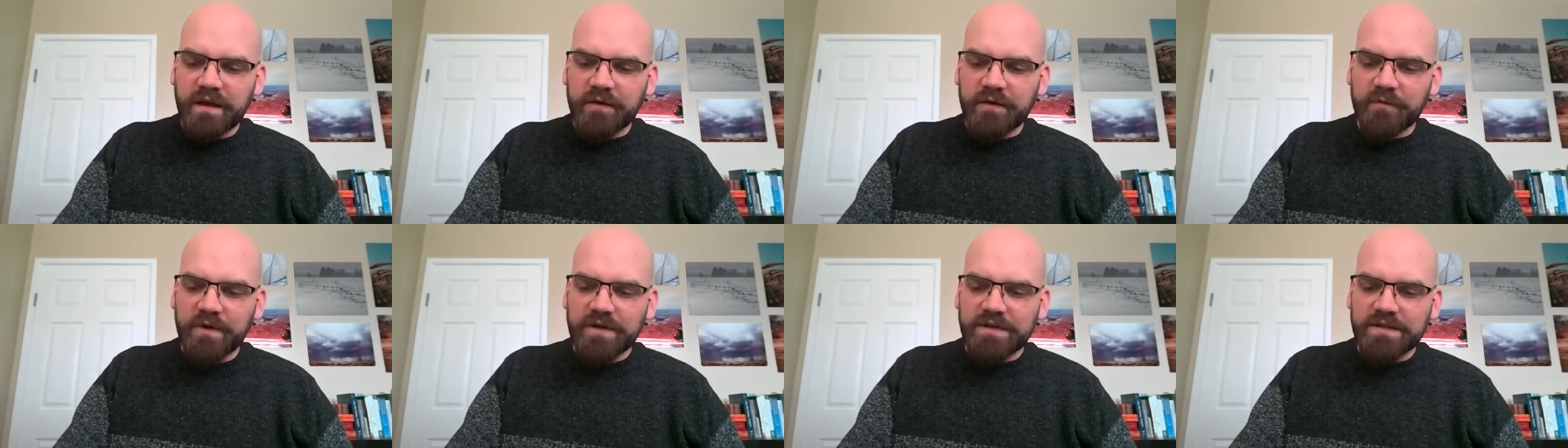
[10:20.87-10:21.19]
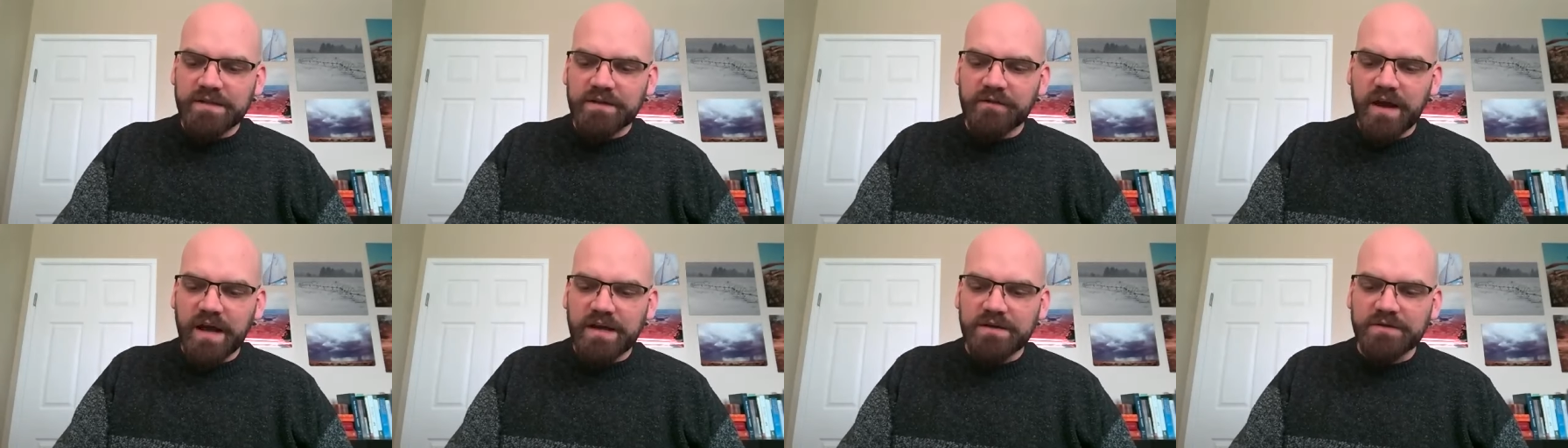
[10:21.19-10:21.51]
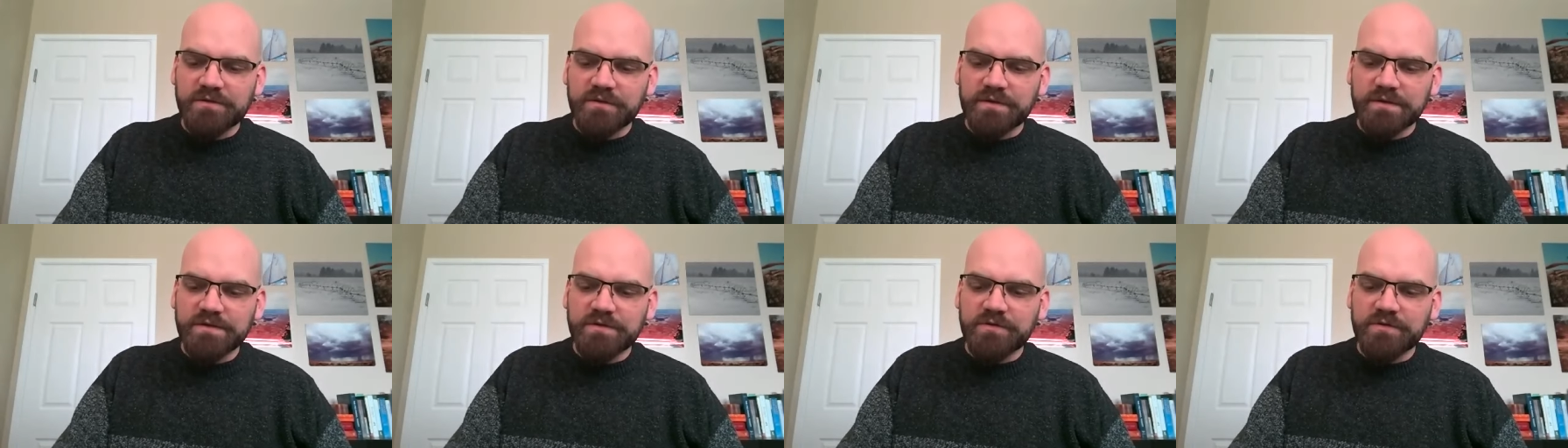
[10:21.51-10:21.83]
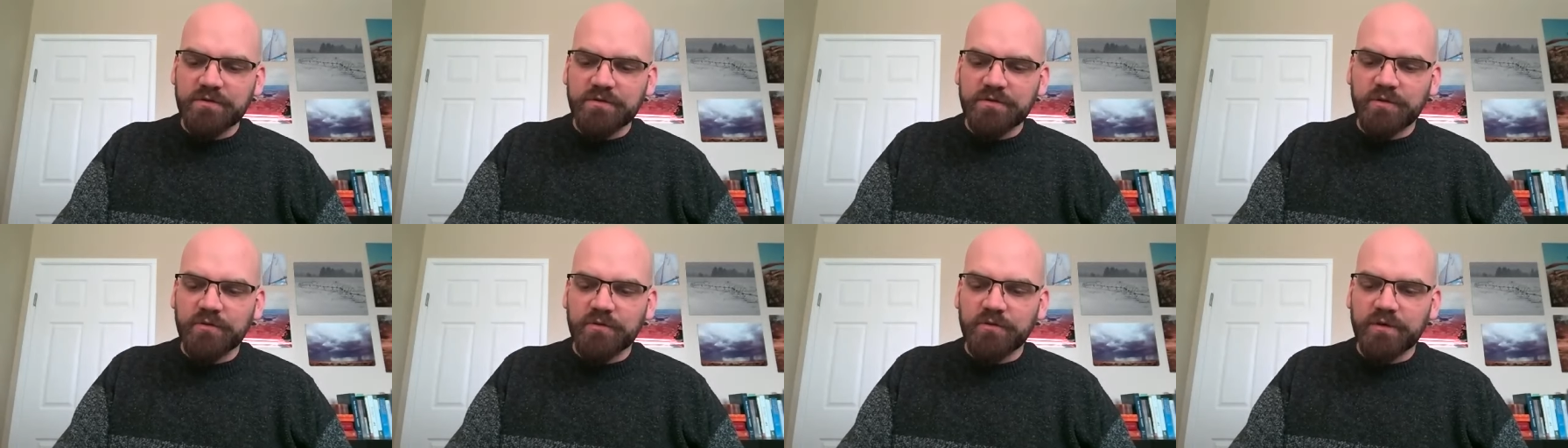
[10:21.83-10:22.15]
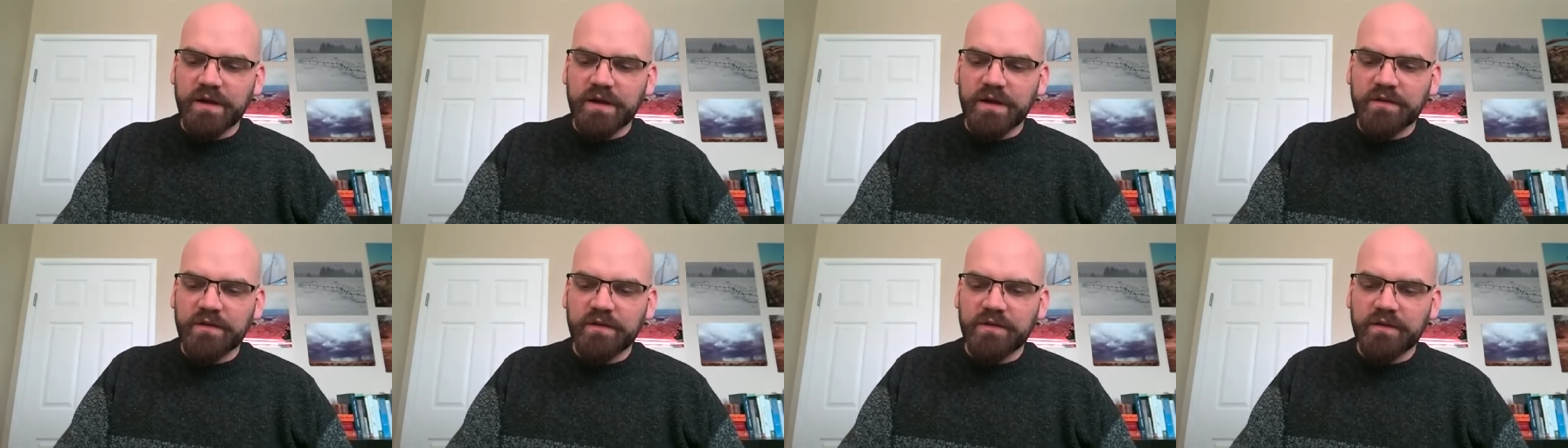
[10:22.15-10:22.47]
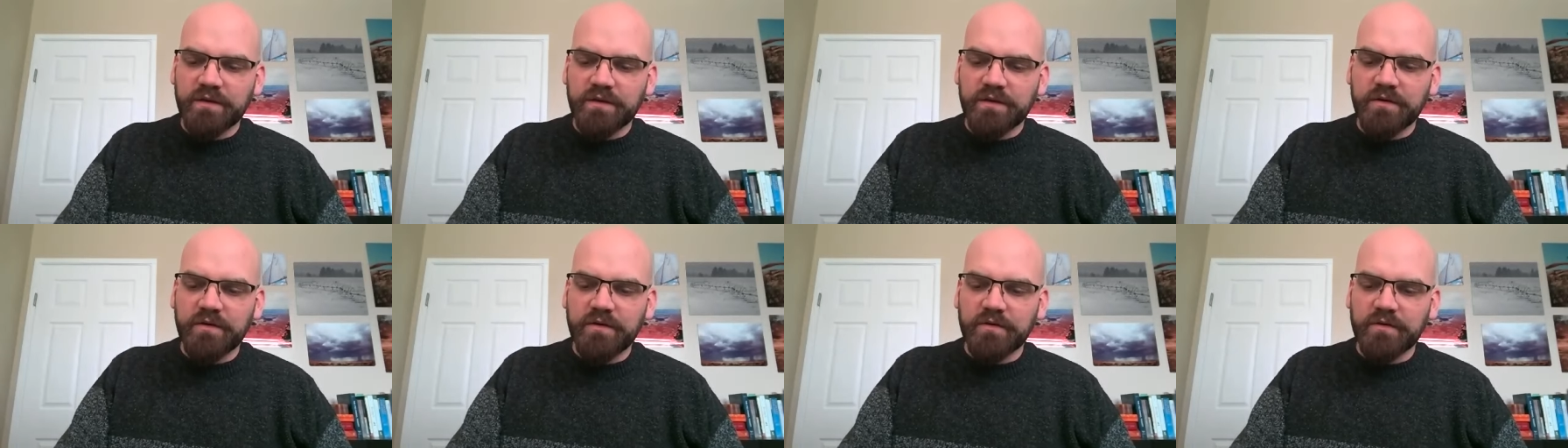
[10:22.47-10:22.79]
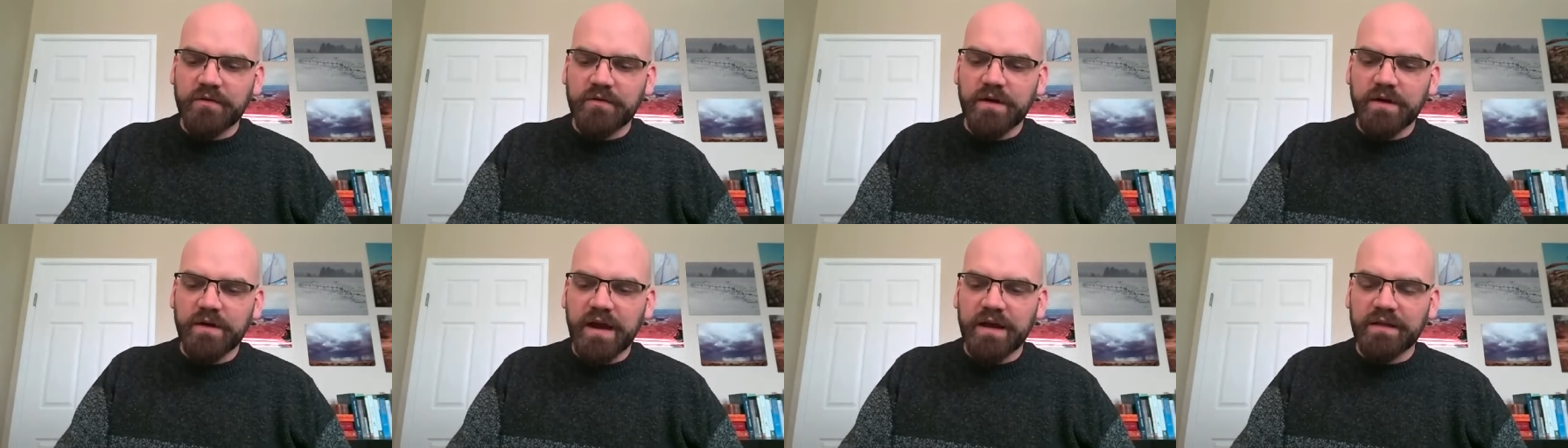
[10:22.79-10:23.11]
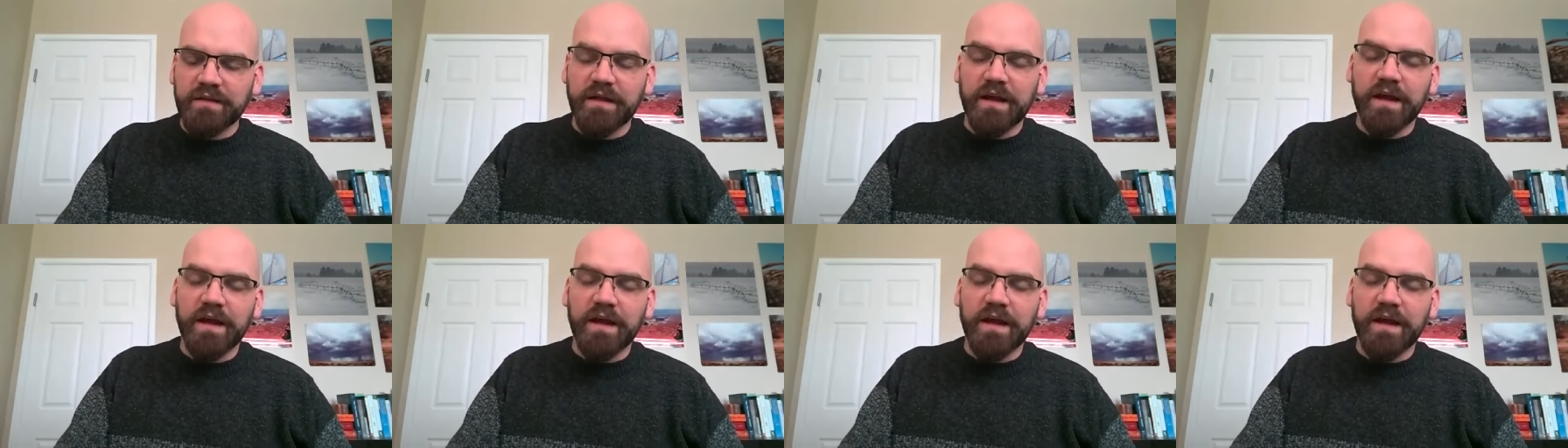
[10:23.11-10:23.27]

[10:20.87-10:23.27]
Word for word: I went to graduate school with who I,